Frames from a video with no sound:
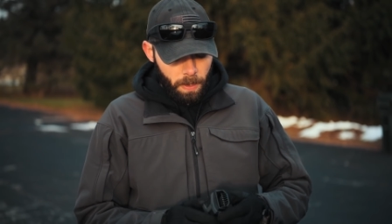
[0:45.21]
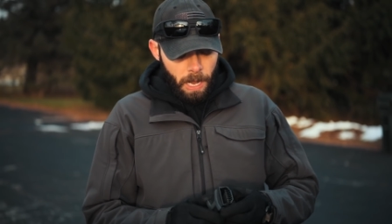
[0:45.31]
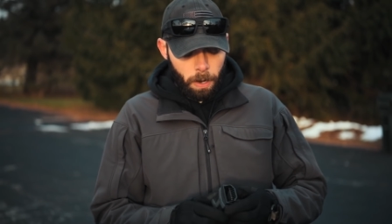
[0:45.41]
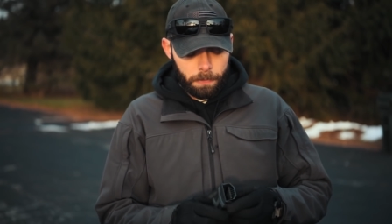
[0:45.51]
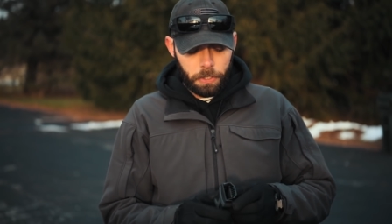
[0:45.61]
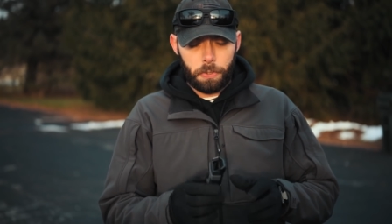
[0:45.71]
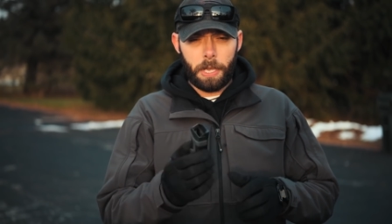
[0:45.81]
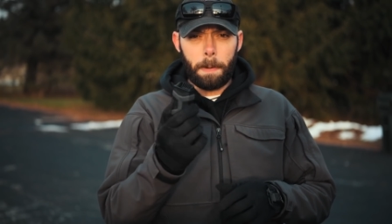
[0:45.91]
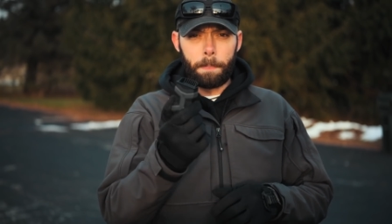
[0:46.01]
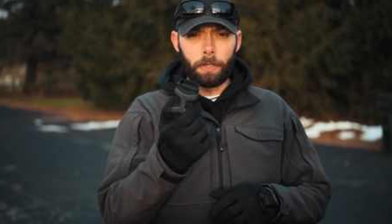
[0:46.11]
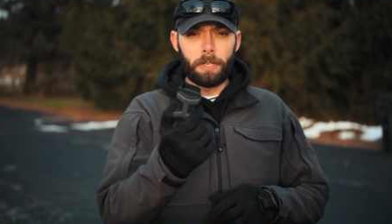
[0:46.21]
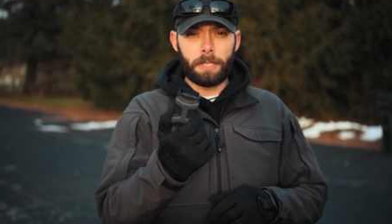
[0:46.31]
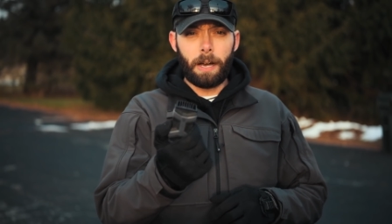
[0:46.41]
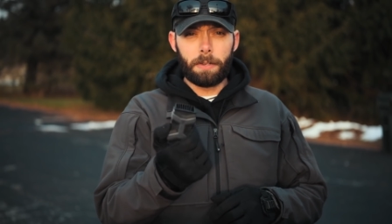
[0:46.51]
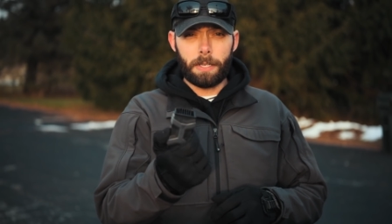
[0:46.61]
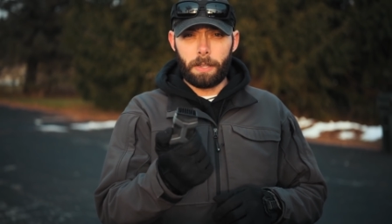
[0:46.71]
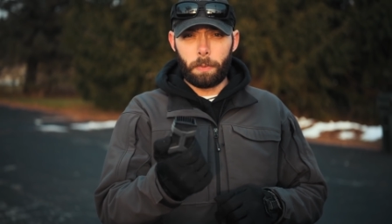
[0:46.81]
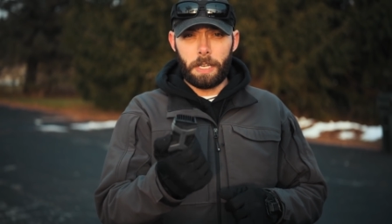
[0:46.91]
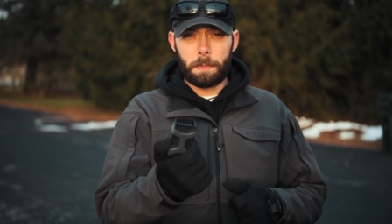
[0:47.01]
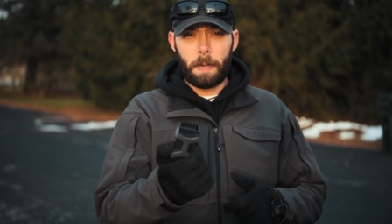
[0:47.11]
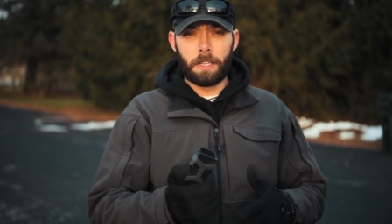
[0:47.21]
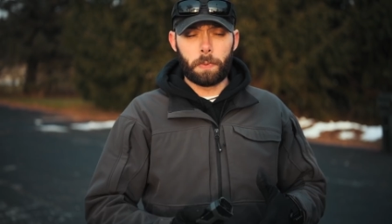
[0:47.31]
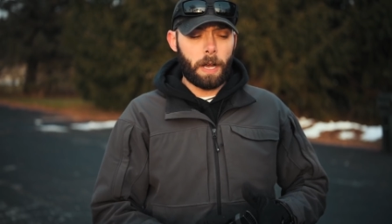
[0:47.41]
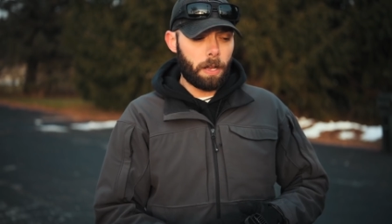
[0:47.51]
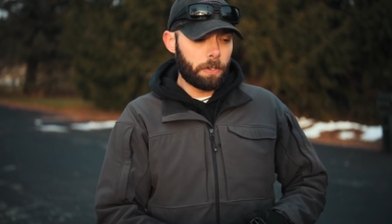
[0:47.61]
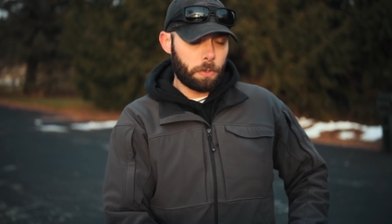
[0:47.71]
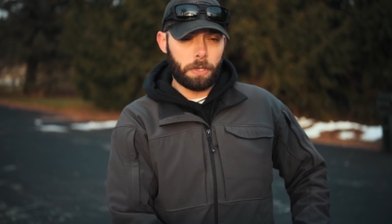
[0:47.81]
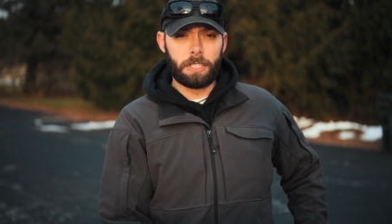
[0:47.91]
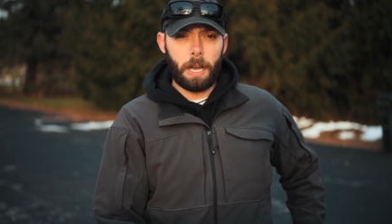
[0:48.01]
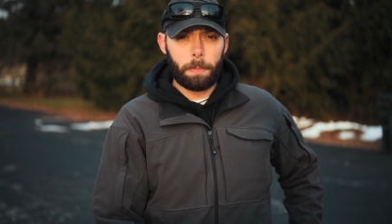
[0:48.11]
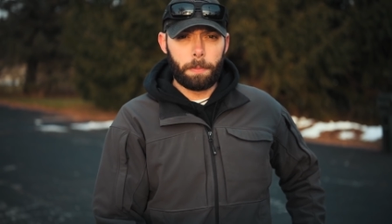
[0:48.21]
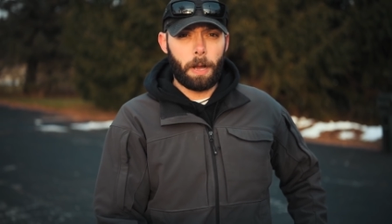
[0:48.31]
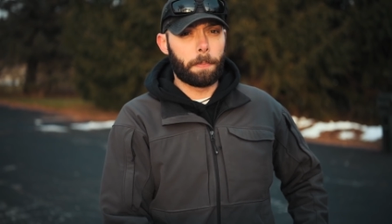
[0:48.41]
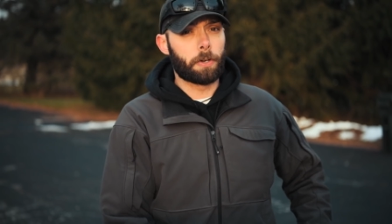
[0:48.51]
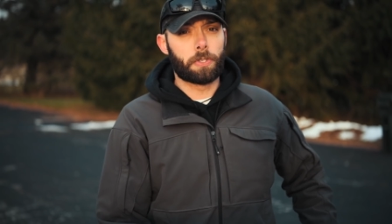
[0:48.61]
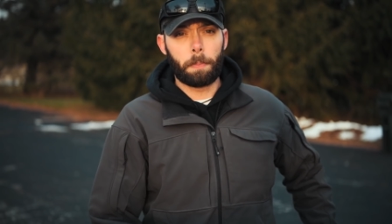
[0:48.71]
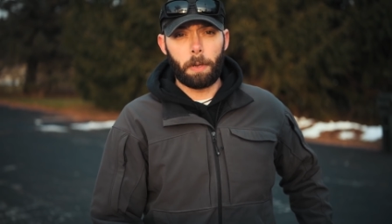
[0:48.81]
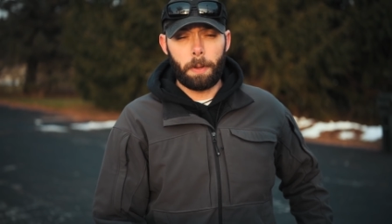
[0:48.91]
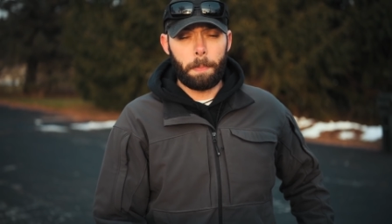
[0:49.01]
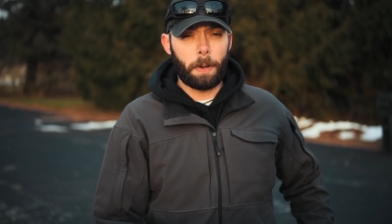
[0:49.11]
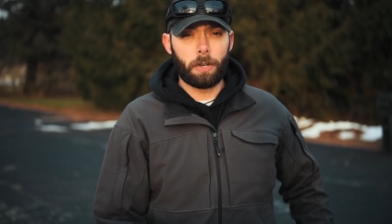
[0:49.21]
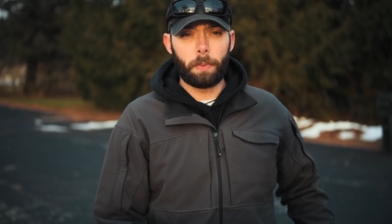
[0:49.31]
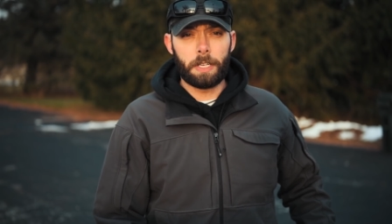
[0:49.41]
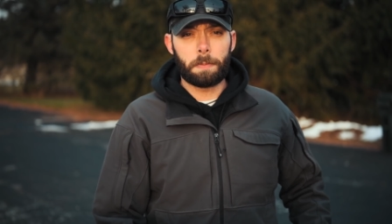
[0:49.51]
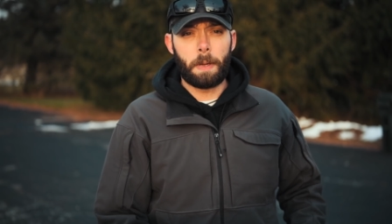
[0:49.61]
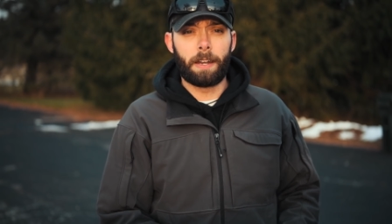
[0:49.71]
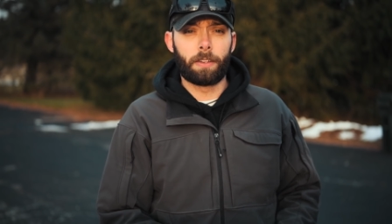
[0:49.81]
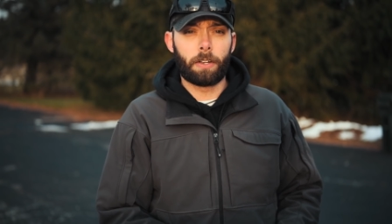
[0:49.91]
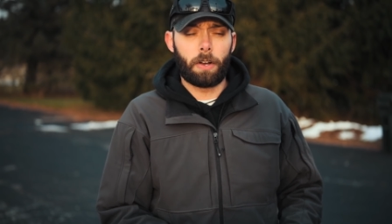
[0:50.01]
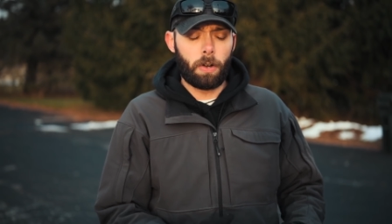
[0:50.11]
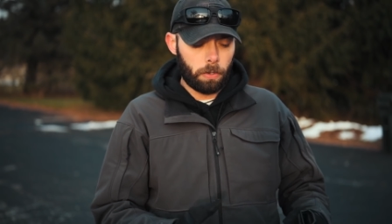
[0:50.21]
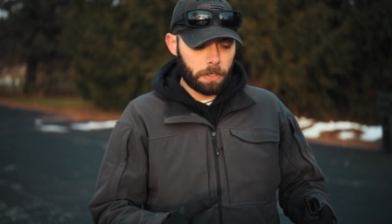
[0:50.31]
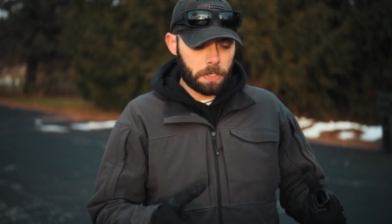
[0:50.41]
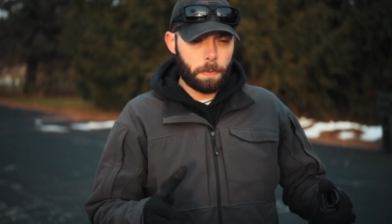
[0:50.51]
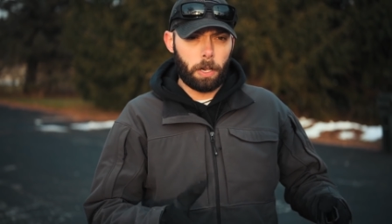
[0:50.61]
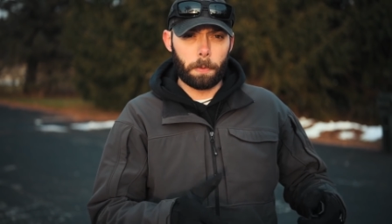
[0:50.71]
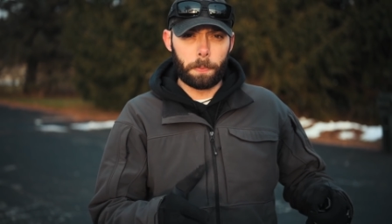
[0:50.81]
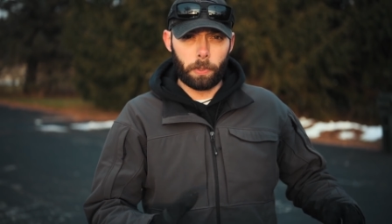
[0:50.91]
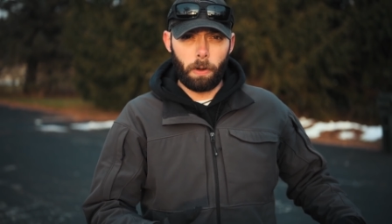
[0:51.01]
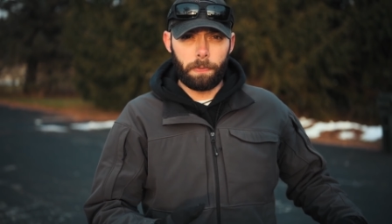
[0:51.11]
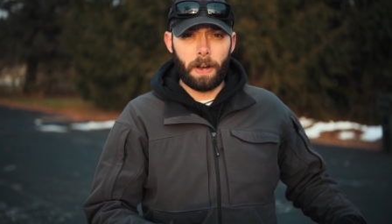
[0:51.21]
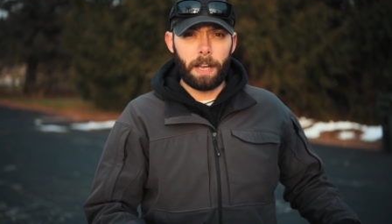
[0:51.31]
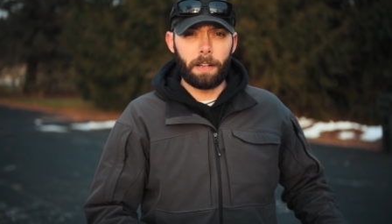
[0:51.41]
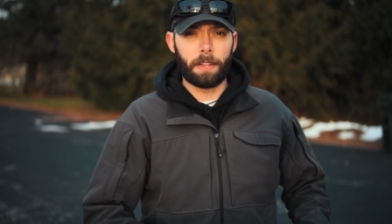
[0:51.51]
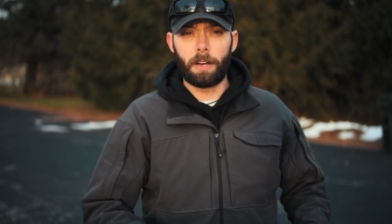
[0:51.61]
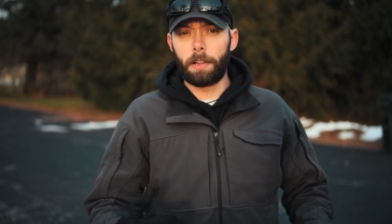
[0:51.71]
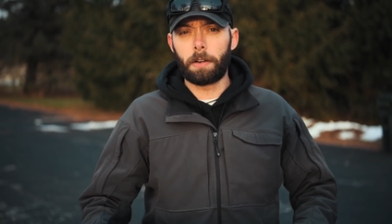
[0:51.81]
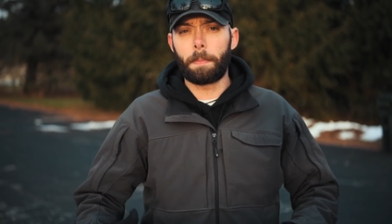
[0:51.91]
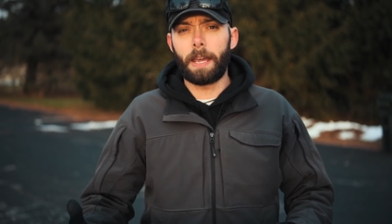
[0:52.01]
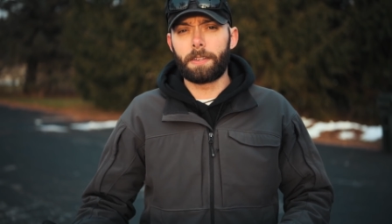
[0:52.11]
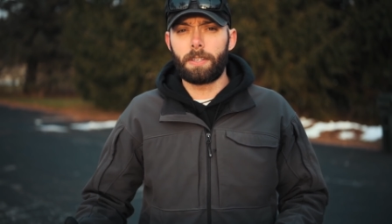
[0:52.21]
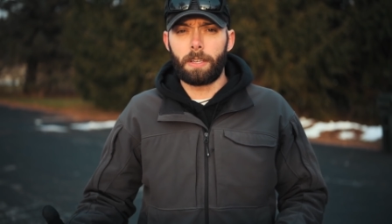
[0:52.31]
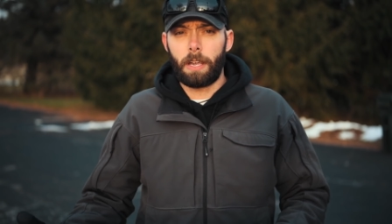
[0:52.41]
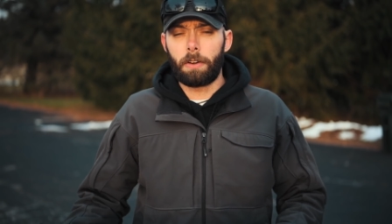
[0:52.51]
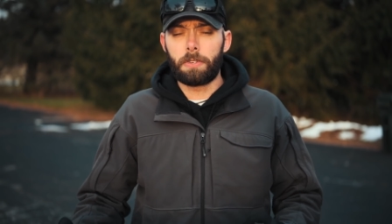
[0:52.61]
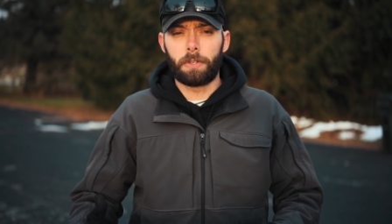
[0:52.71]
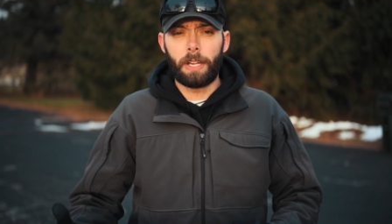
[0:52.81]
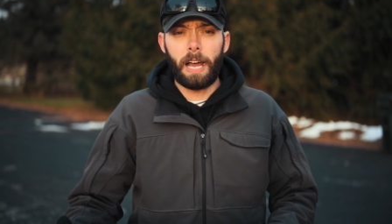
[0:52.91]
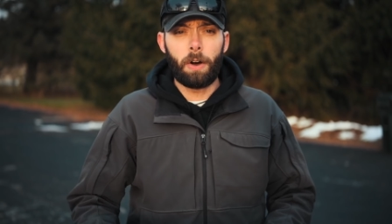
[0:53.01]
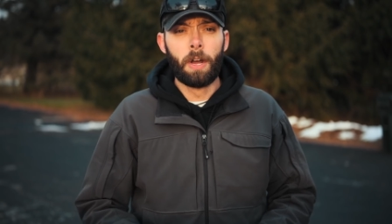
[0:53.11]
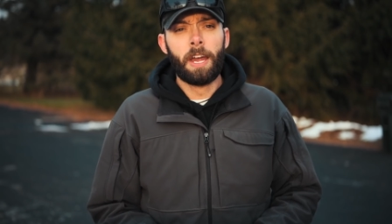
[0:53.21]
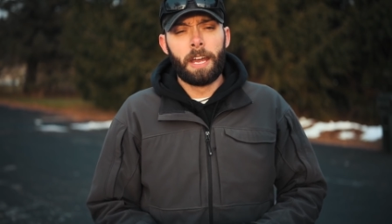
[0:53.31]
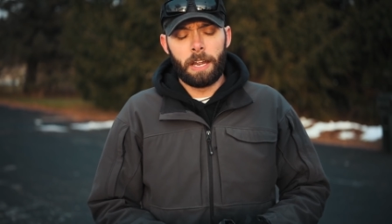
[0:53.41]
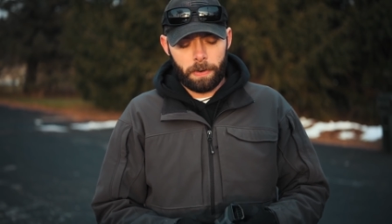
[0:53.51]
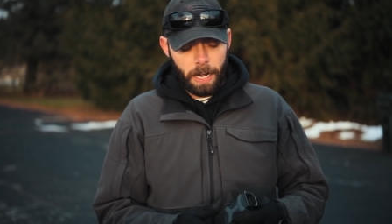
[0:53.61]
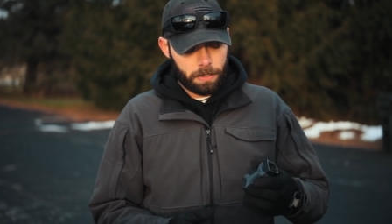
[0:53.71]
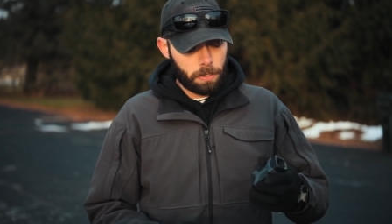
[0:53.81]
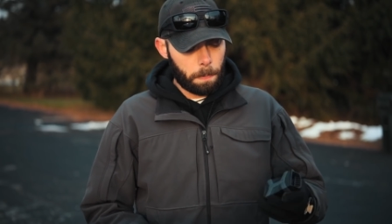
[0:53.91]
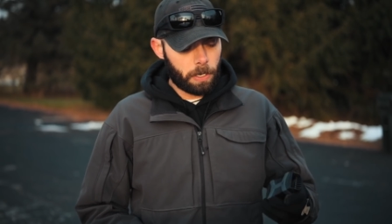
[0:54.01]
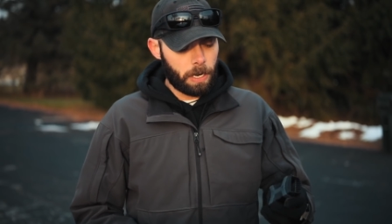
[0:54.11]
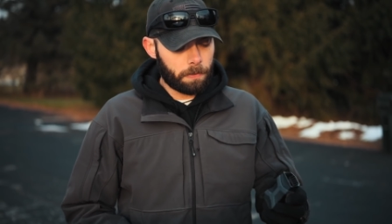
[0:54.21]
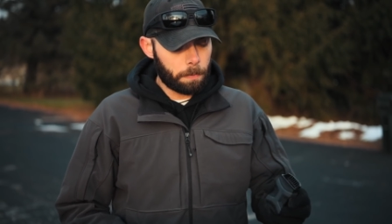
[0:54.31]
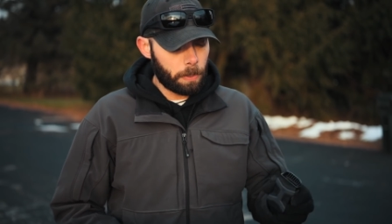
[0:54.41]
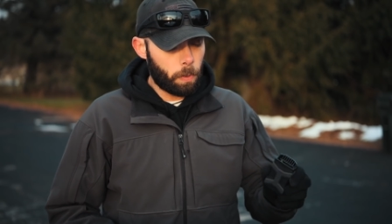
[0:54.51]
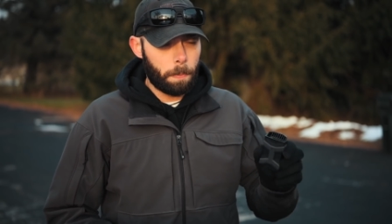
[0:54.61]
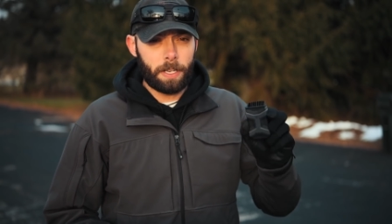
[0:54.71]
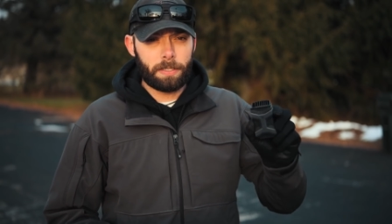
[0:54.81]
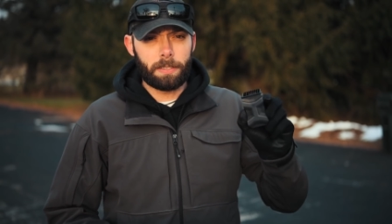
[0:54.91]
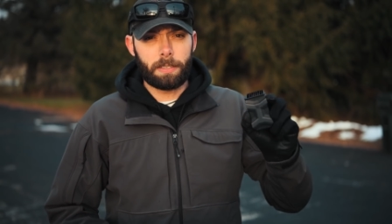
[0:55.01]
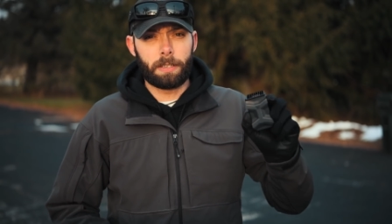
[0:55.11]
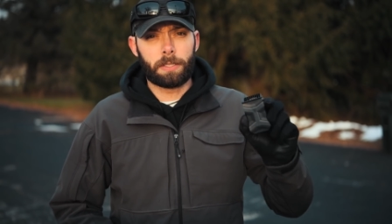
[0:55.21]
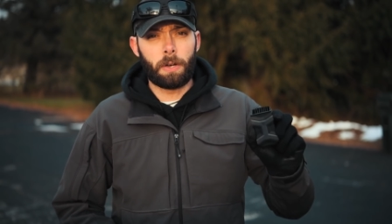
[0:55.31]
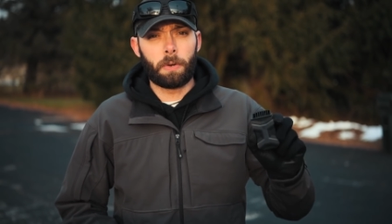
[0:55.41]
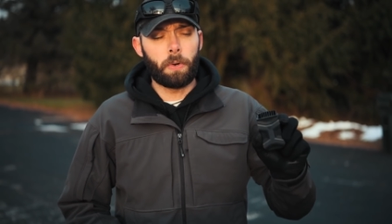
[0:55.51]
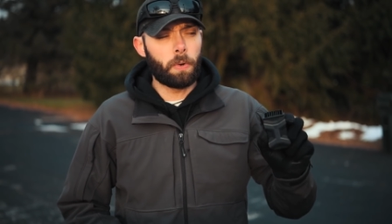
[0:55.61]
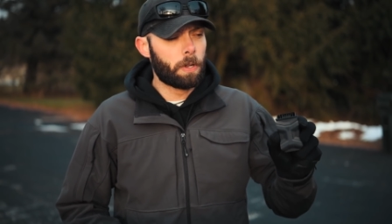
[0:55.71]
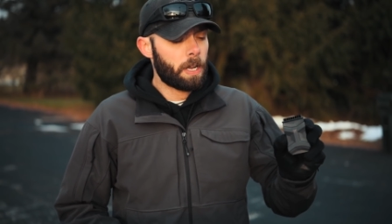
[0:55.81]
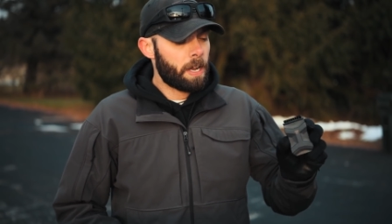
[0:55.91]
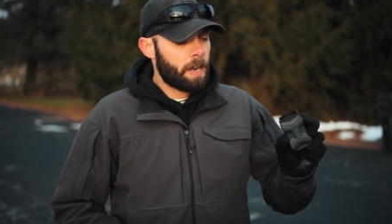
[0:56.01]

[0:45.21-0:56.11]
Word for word: However, you can put these outside the waistband as well. You can double them up or triple them up on your waistband. They're going to hold a smaller profile than other magazine carriers allow. It rides super comfortably. What makes this thing so cool